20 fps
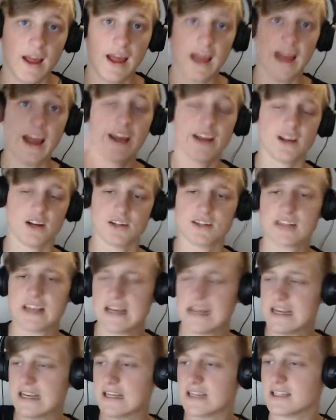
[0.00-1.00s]
Hey guys,
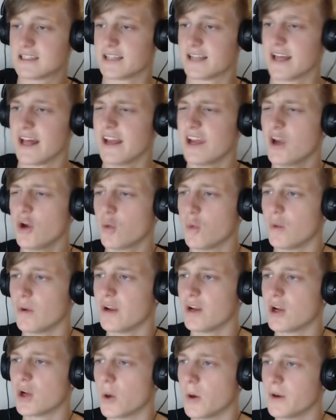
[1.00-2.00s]
today
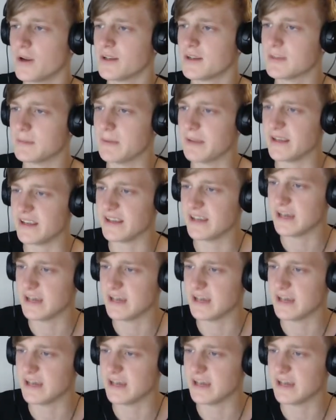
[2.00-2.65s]
we're going to be